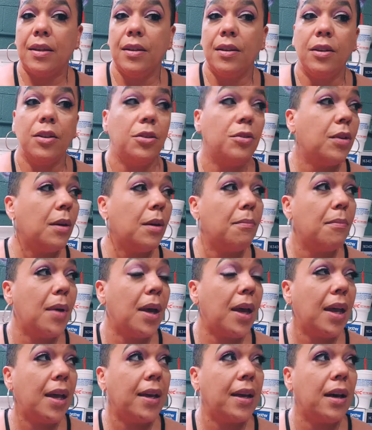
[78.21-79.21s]
you can
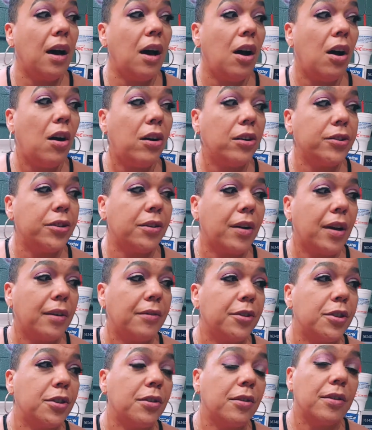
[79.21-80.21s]
make a halter out of a
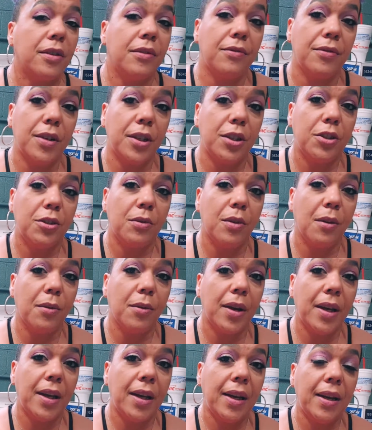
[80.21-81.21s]
shirt that fits you
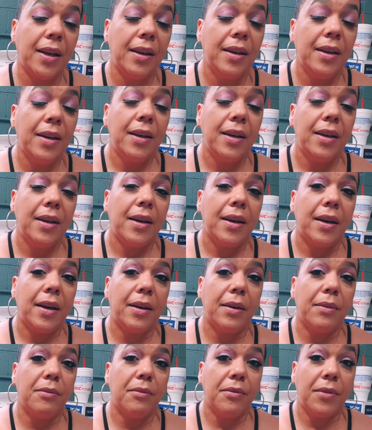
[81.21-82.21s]
already
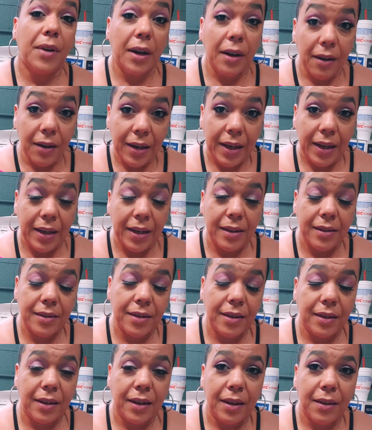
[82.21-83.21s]
very
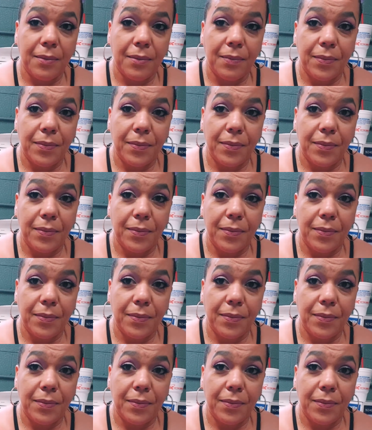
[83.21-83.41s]
easily.